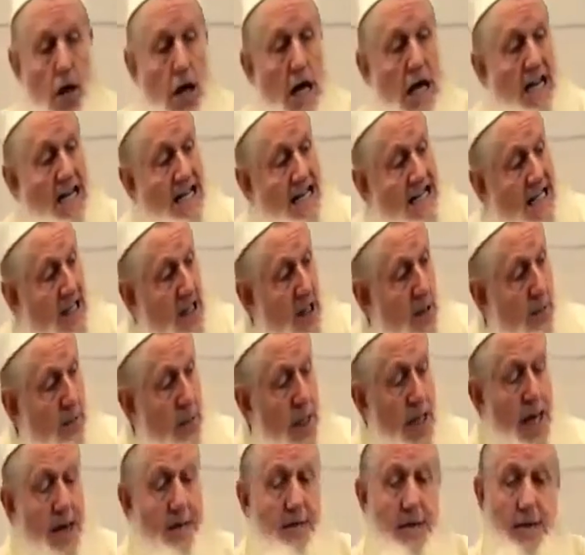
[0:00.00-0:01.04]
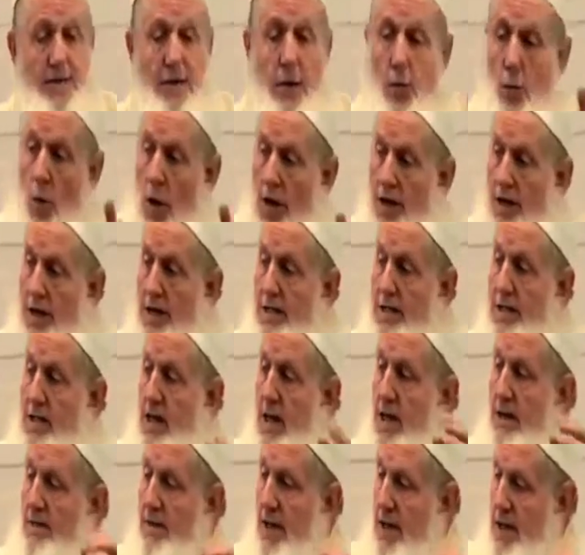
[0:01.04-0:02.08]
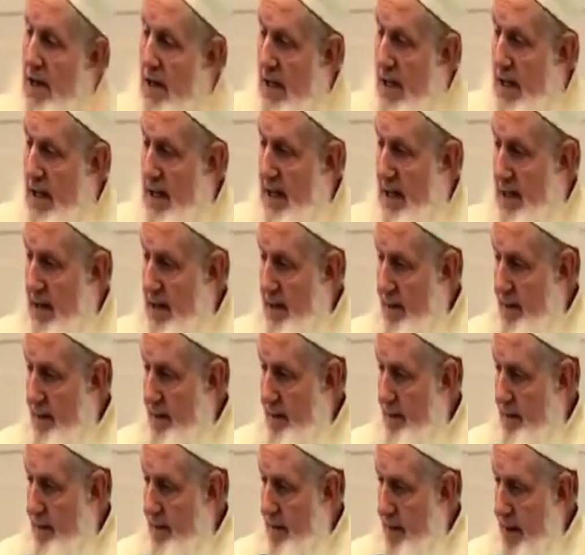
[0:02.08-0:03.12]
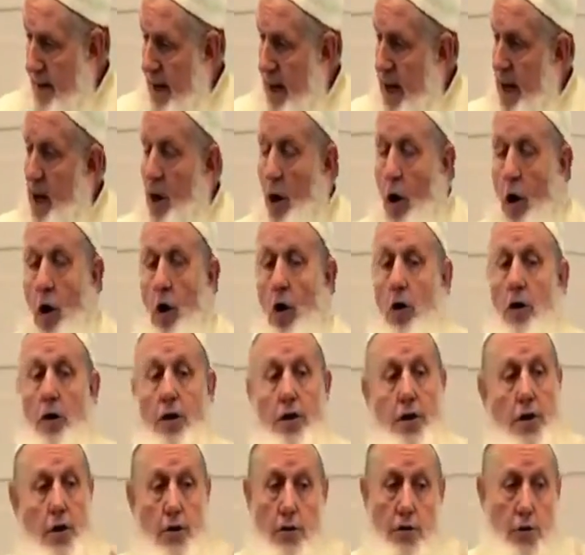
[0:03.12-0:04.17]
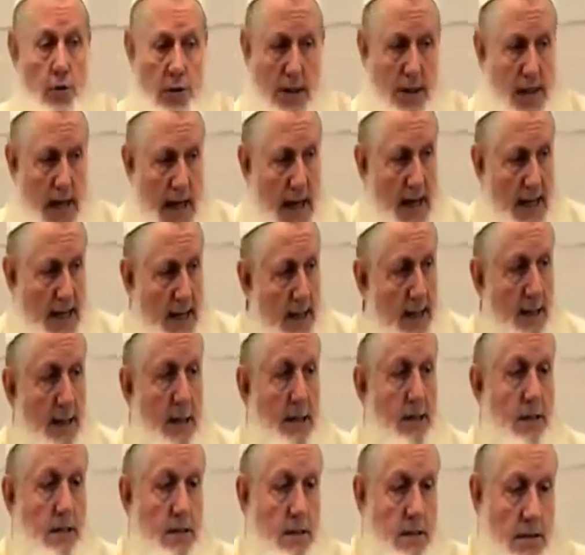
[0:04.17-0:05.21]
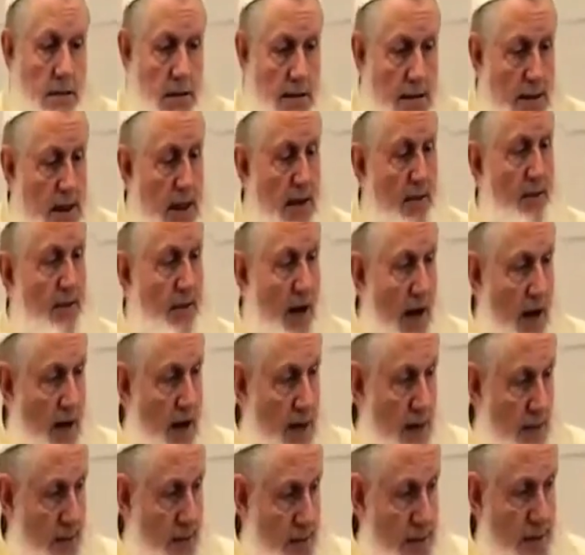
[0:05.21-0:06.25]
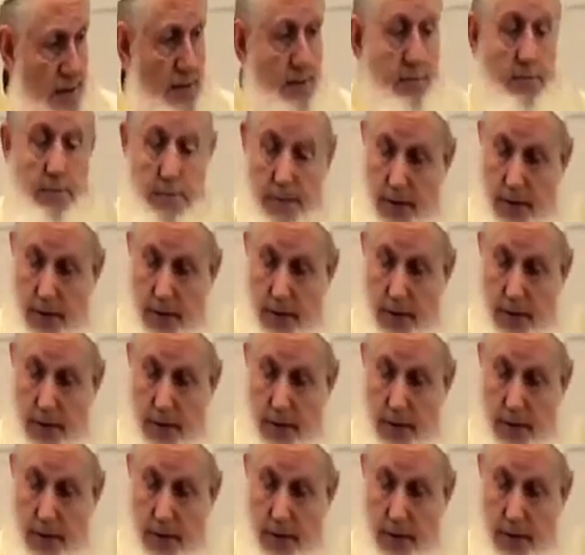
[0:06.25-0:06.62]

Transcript: It is to believe in the oneness of Allah and all that goes with that, and this could take volumes.